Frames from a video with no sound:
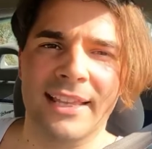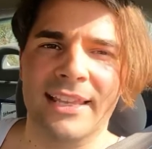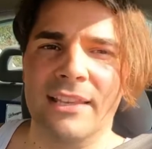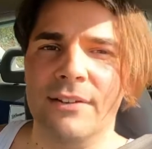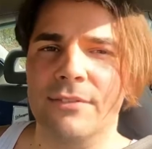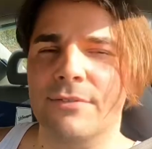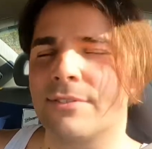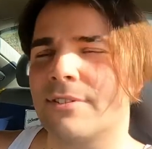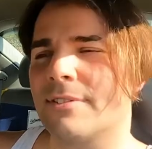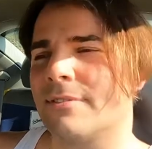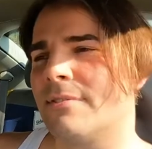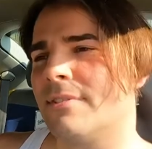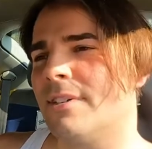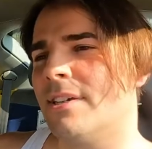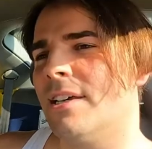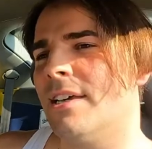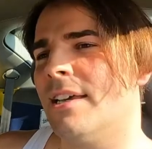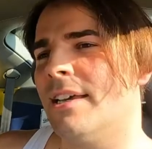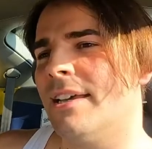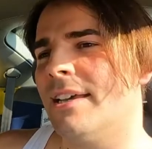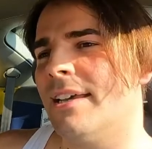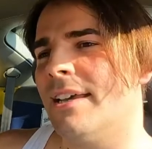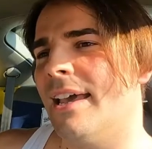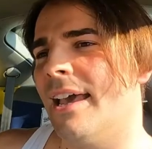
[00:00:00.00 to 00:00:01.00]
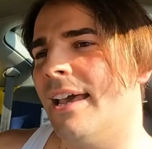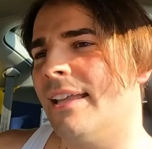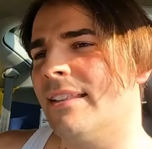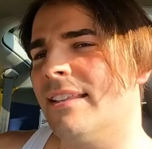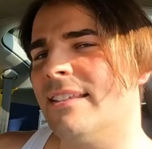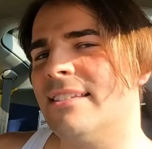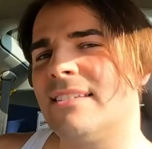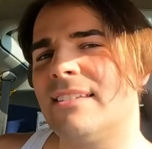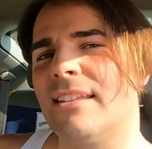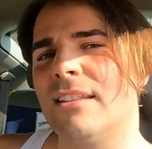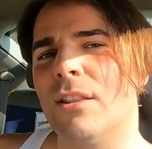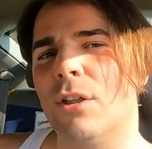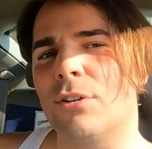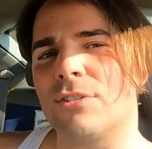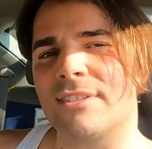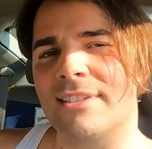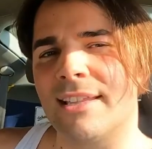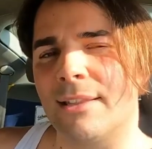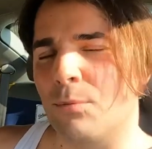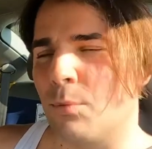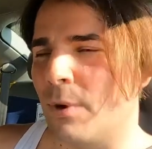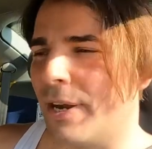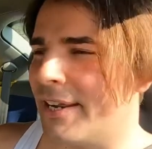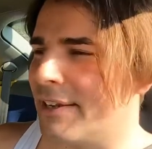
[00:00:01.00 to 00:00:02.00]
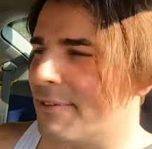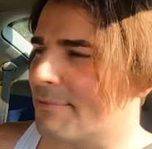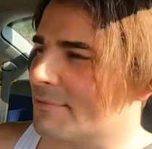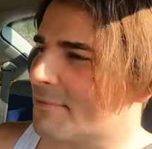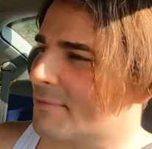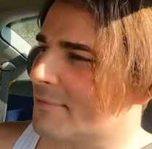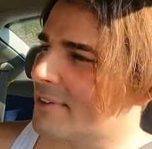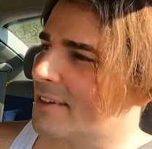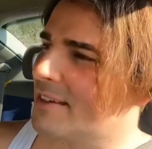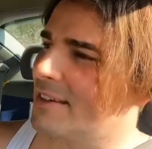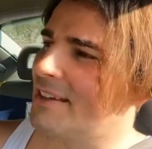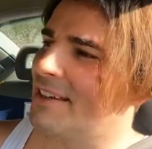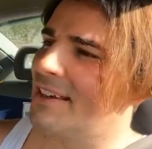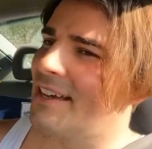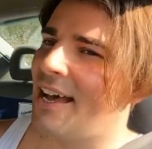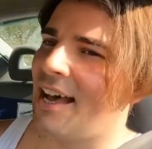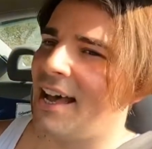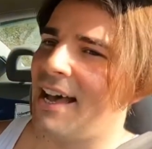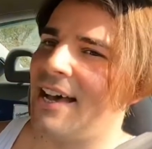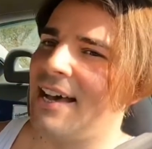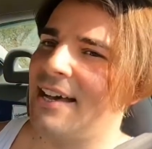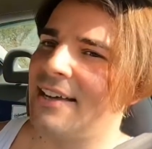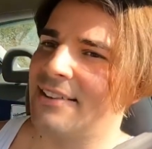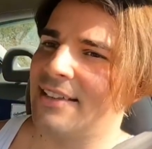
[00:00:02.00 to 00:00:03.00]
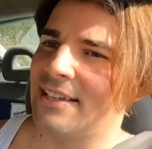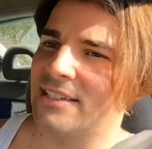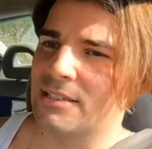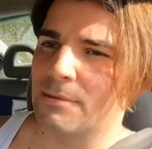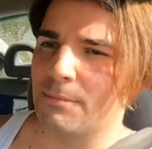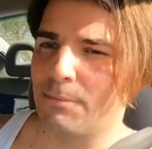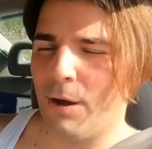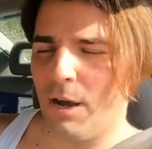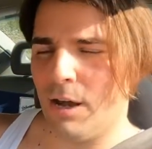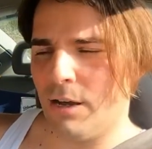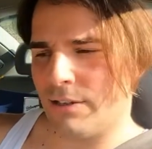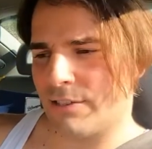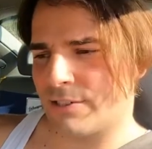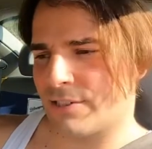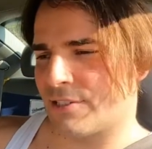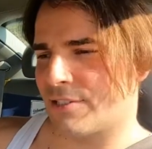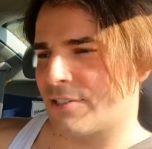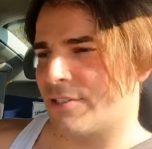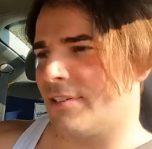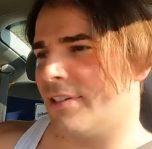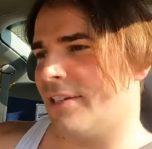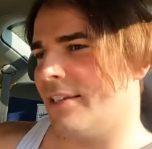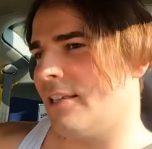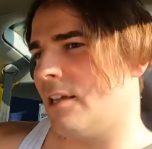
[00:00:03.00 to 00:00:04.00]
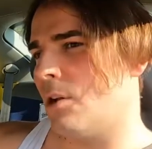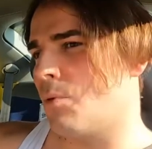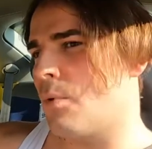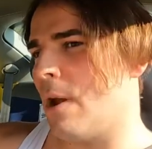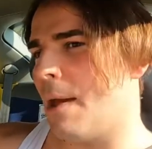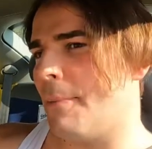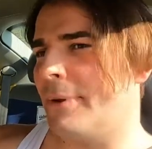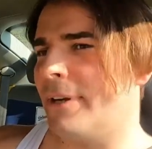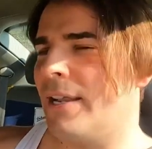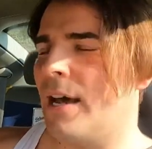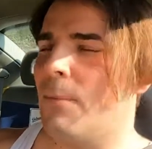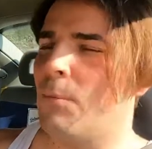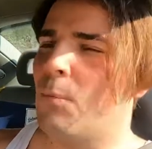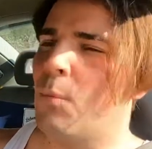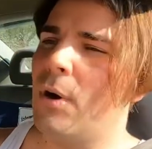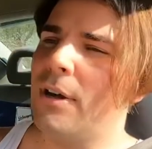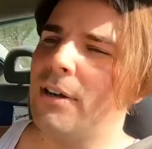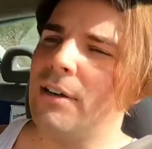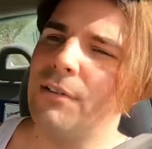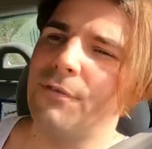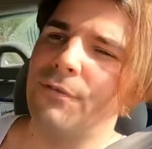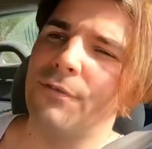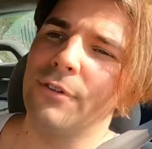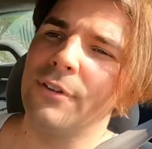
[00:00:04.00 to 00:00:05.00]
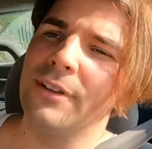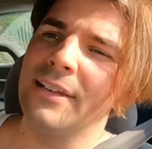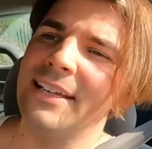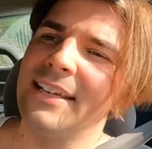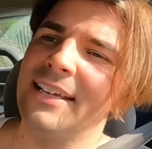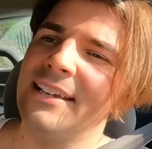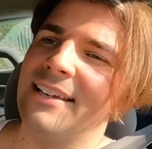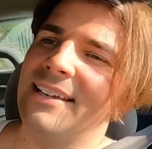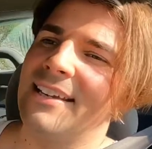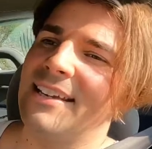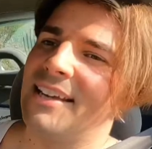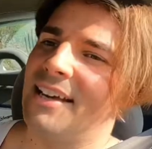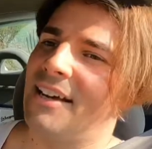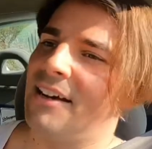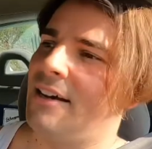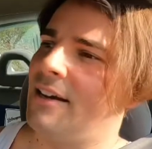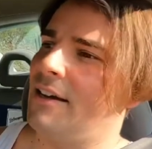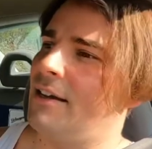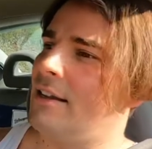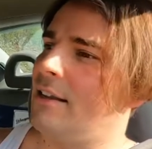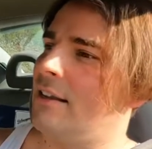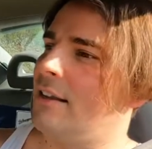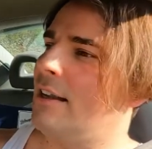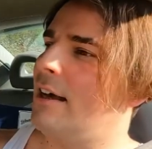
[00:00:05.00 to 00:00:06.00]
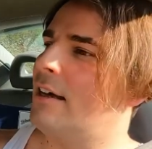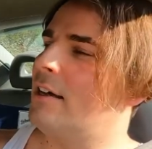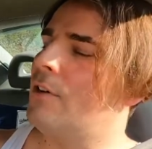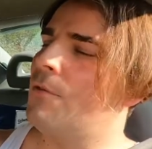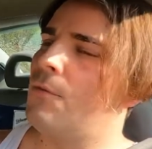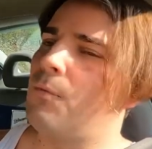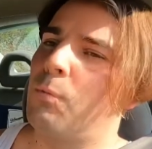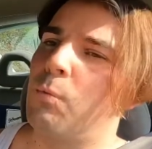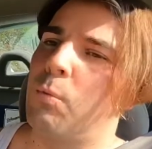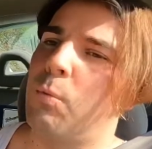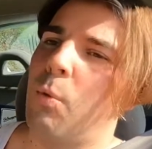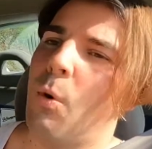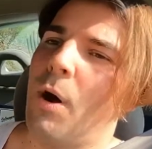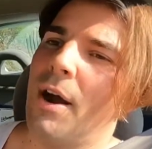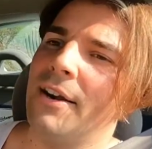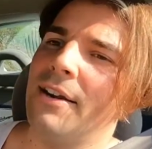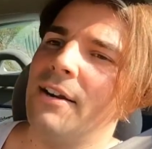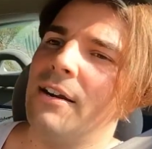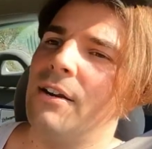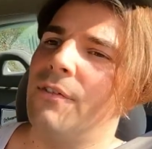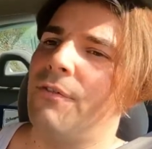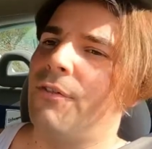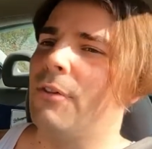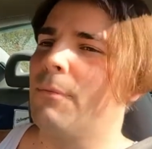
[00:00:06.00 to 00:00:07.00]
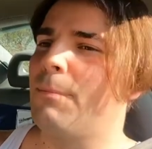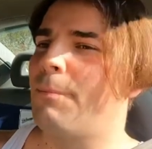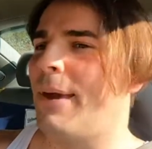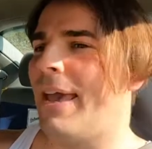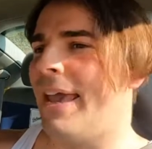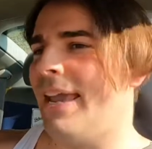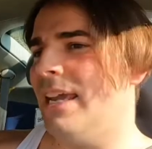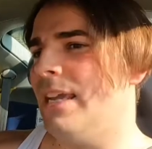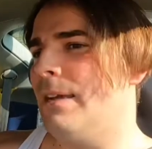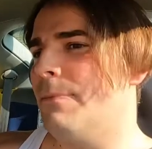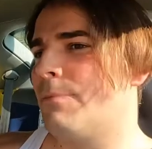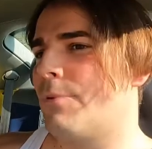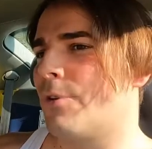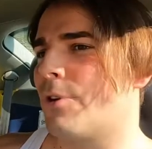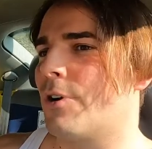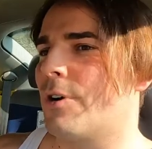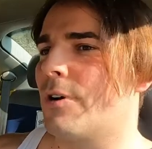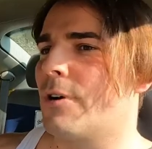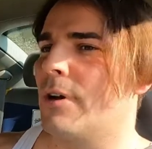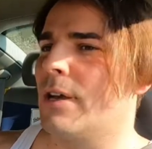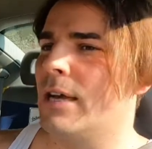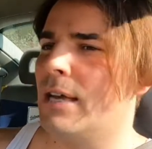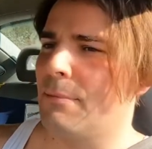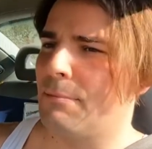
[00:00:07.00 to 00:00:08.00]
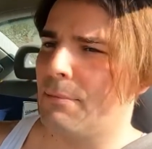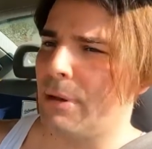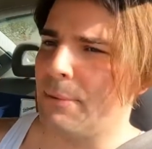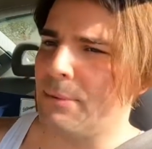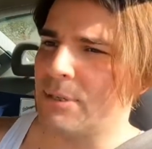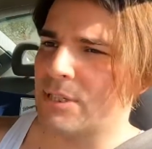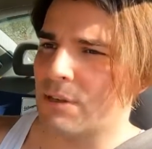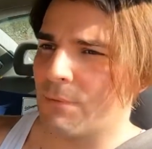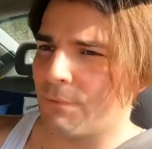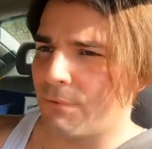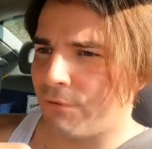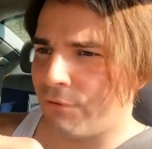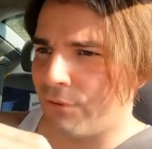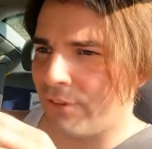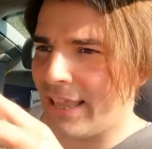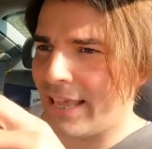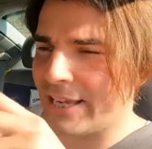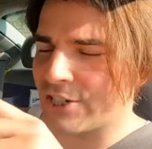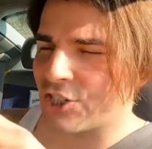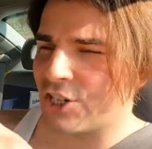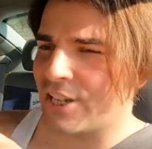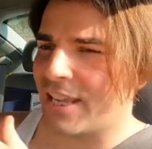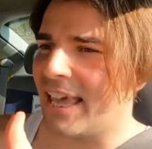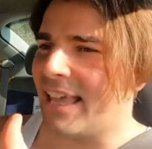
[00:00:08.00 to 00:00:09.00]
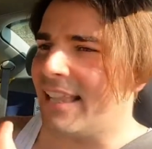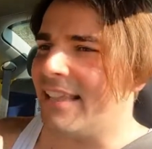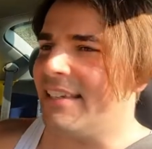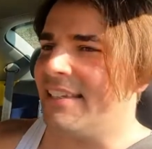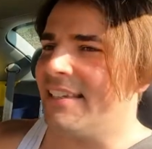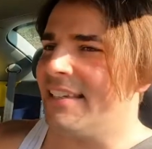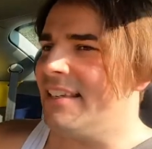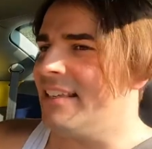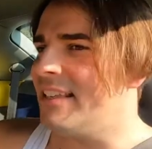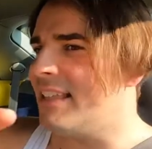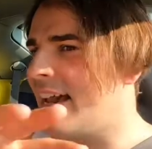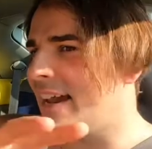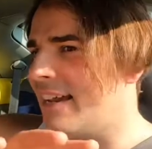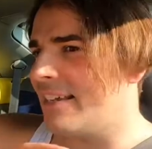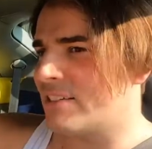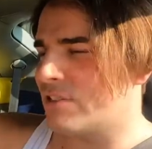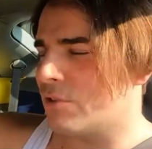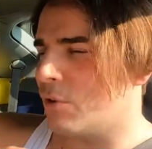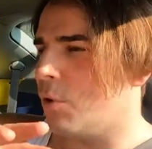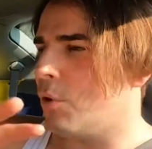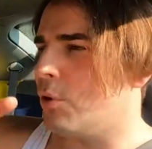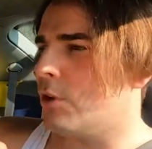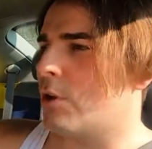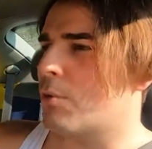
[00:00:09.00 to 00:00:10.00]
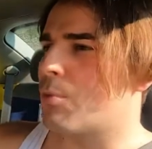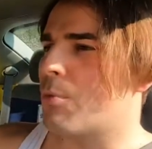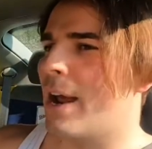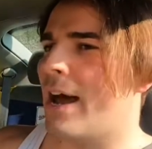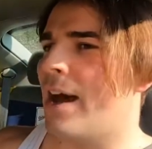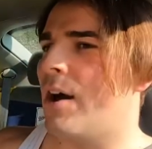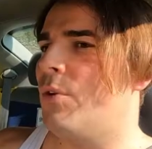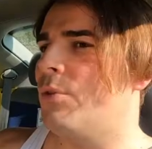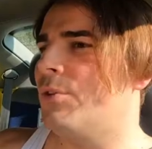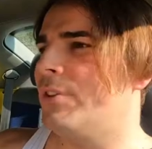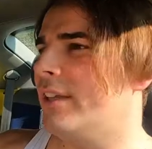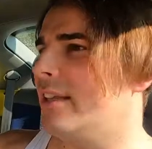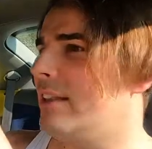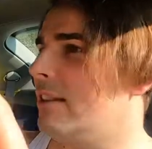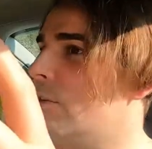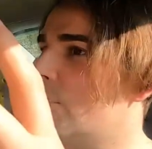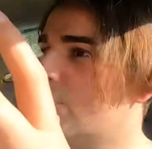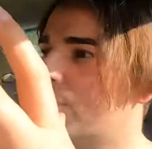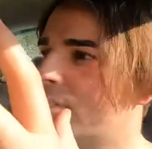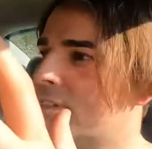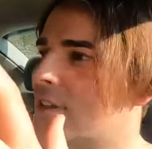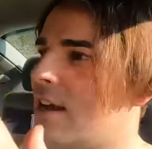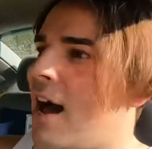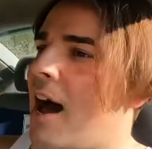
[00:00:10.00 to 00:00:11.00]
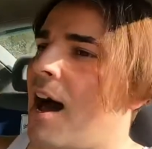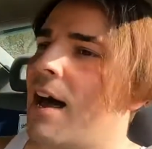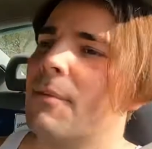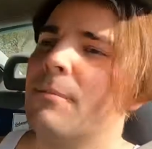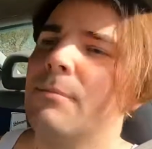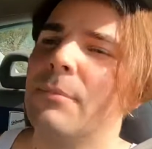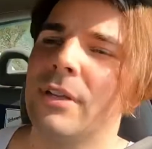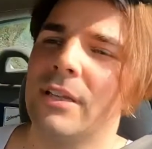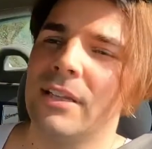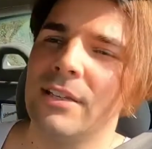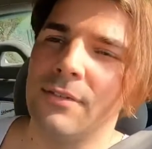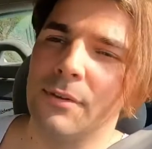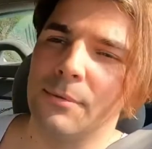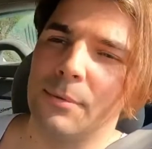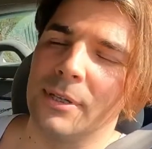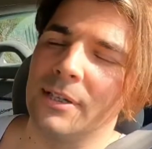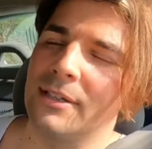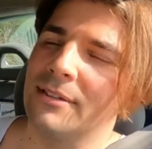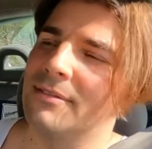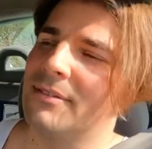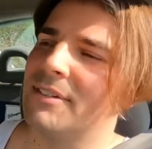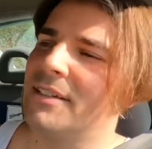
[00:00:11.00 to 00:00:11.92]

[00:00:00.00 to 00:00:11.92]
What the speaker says: gift. At least it looks that way. There's a box and I wrap it up wonderfully. A lot of wonderful paper, maybe some flashing LED lights all around. It looks unbelievable.